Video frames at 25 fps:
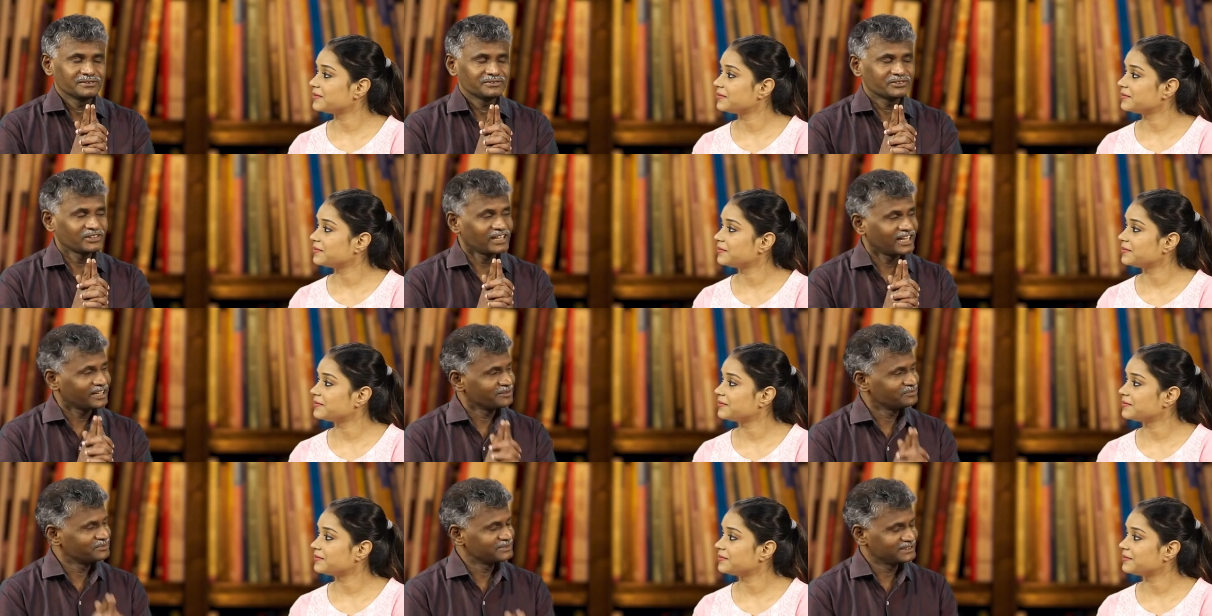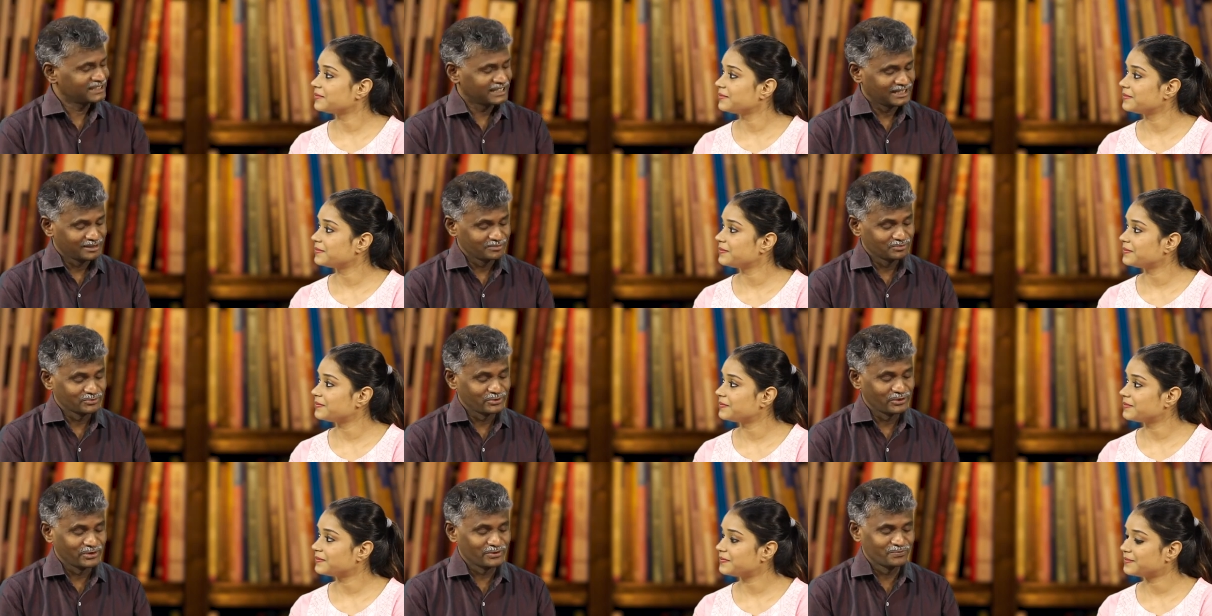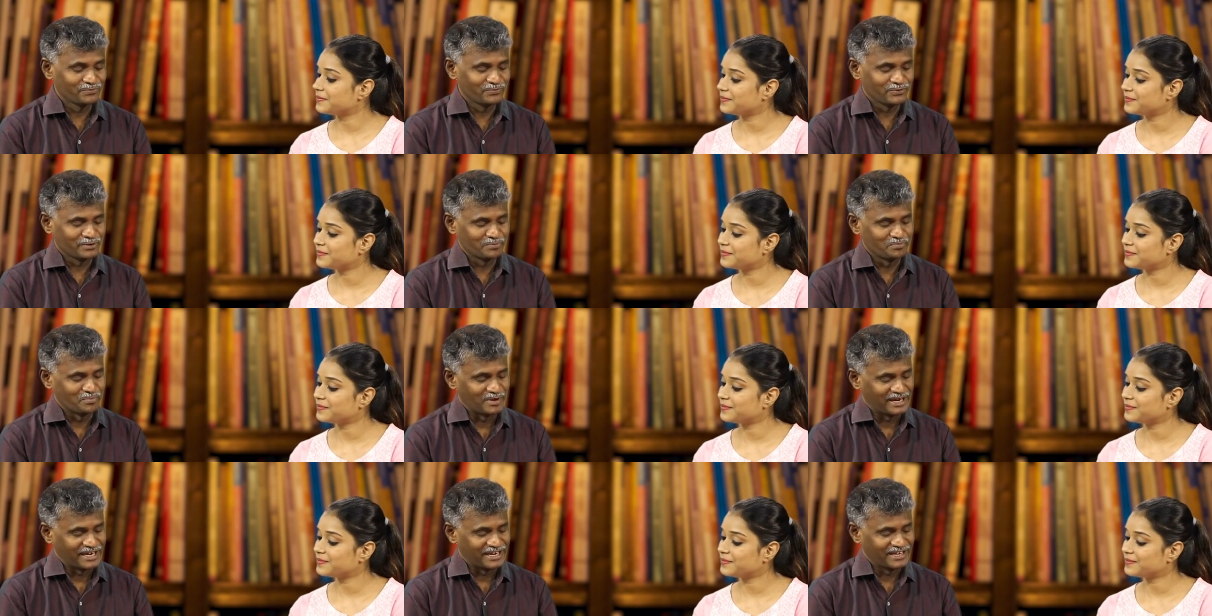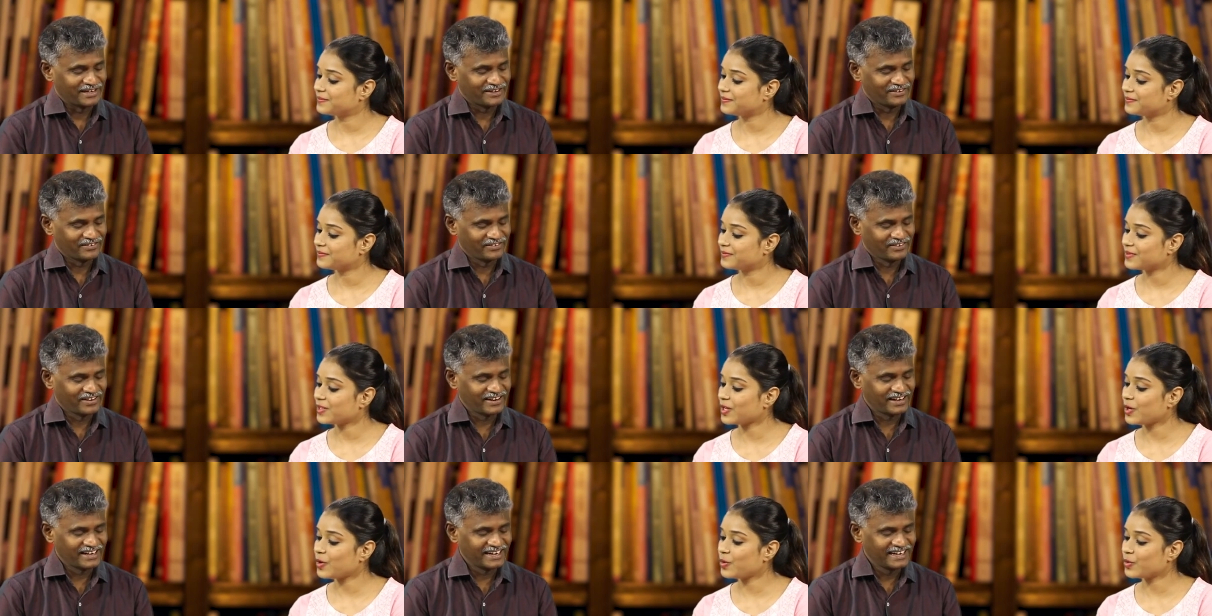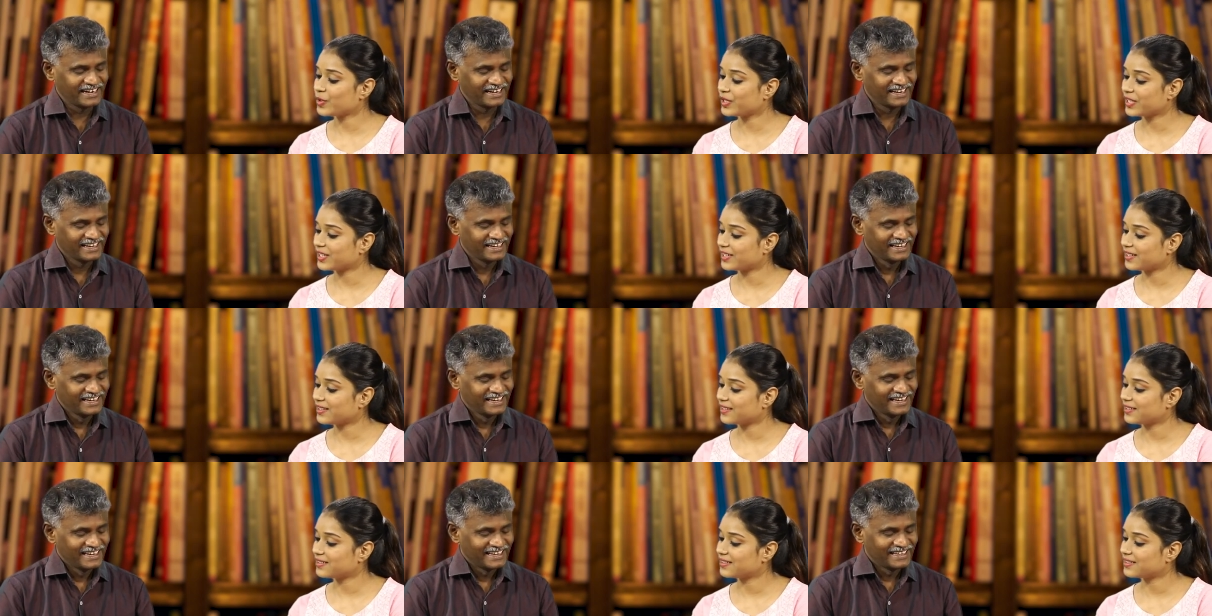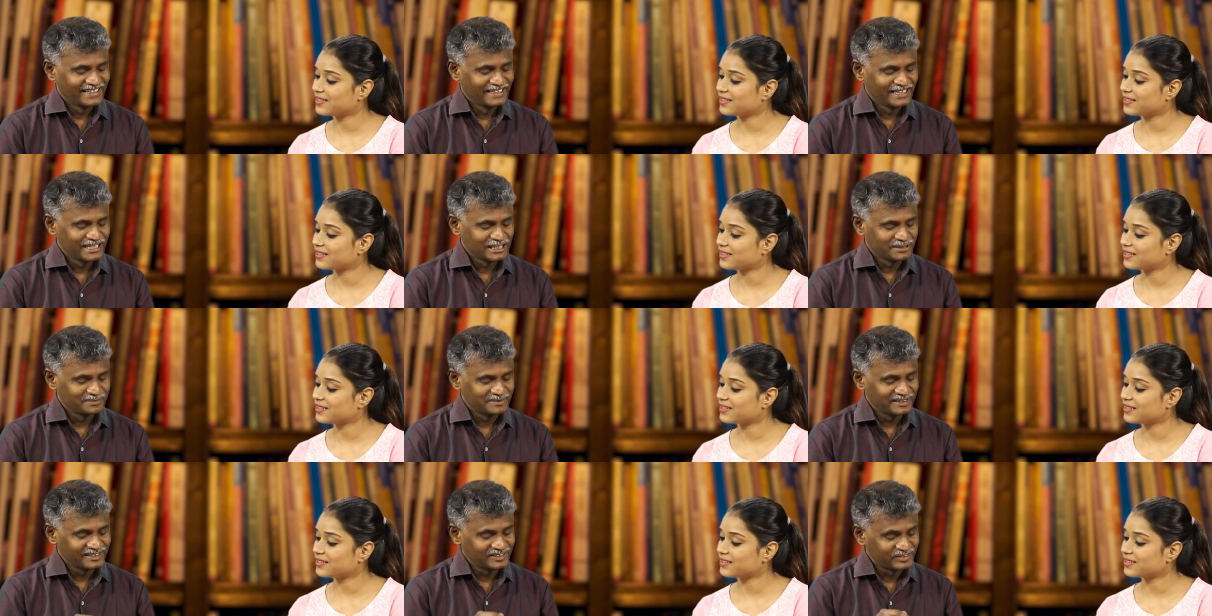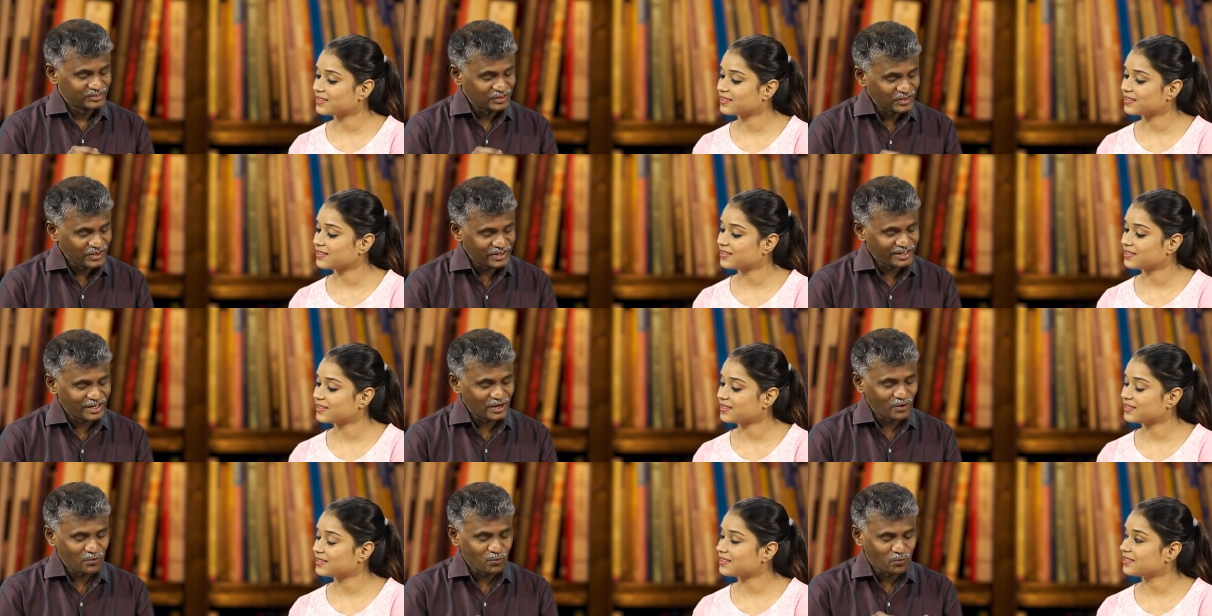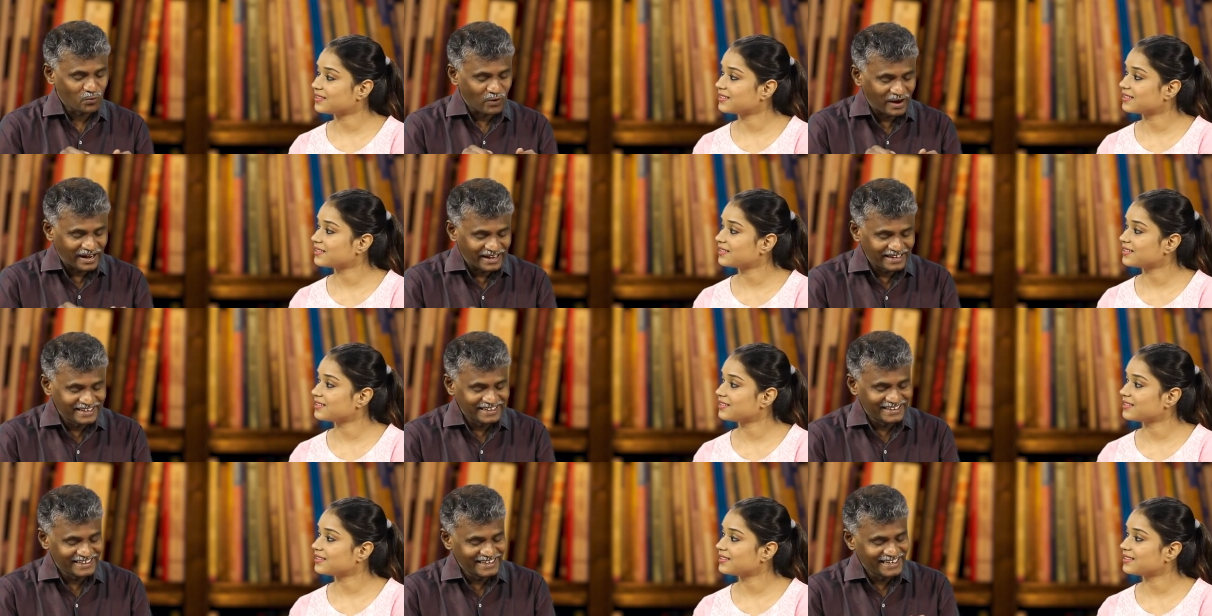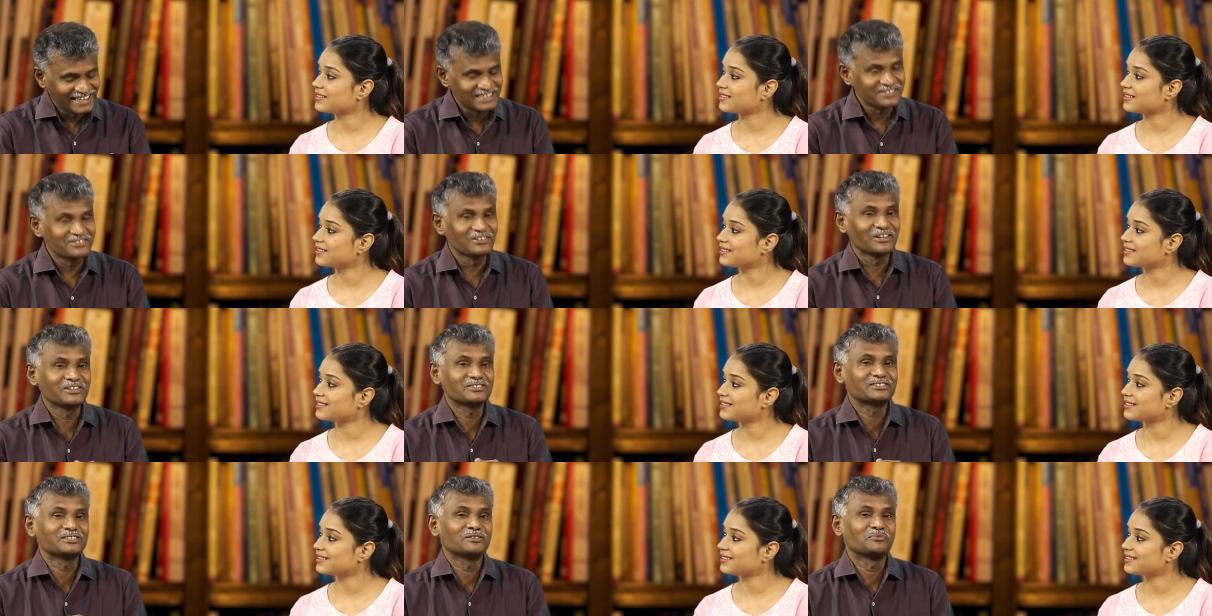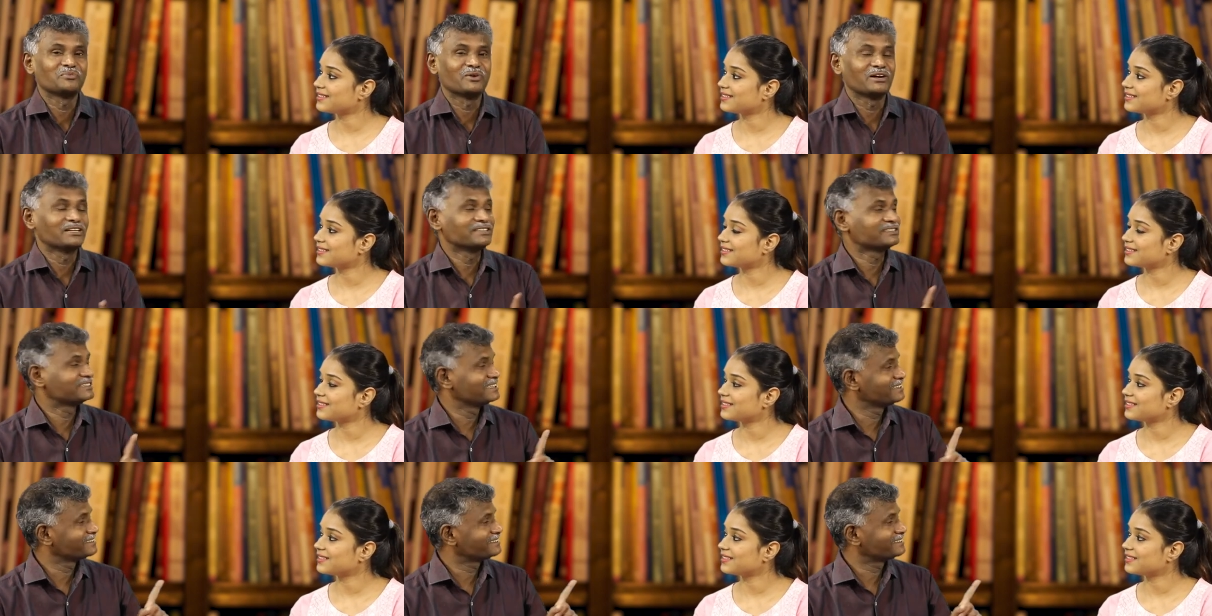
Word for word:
Speaker 1: So, I am I am going for B. Look at okay. it he has been thinking why he has lost the ball.